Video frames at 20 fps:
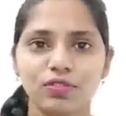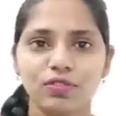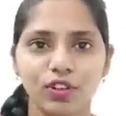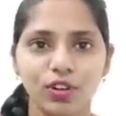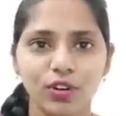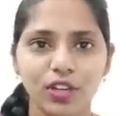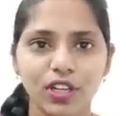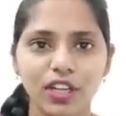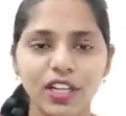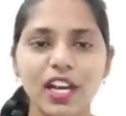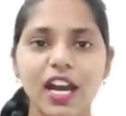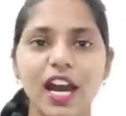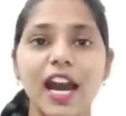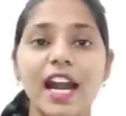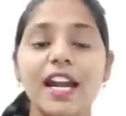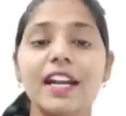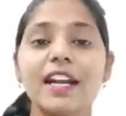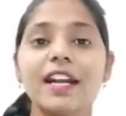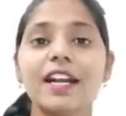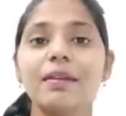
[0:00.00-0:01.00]
floating
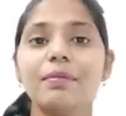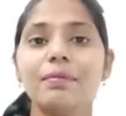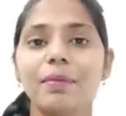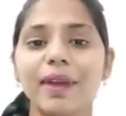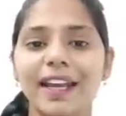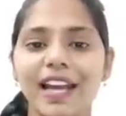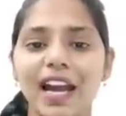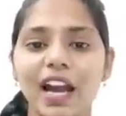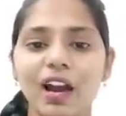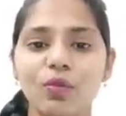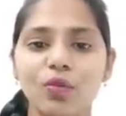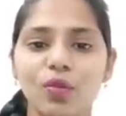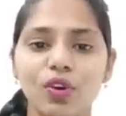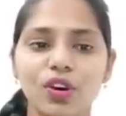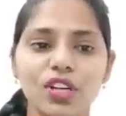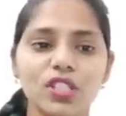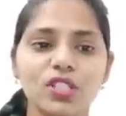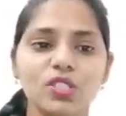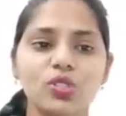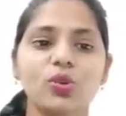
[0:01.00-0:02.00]
100
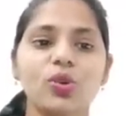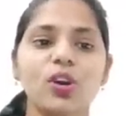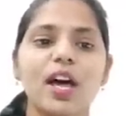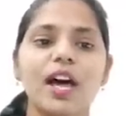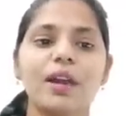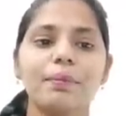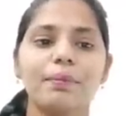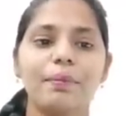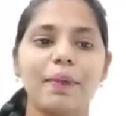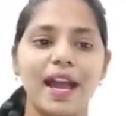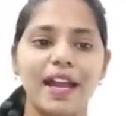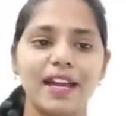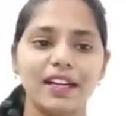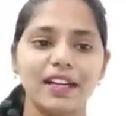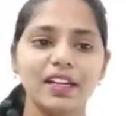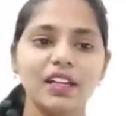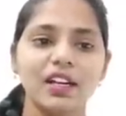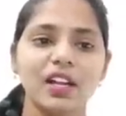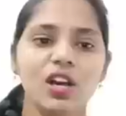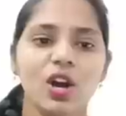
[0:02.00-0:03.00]
megawatt solar
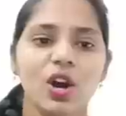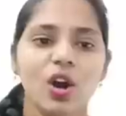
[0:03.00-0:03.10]
panel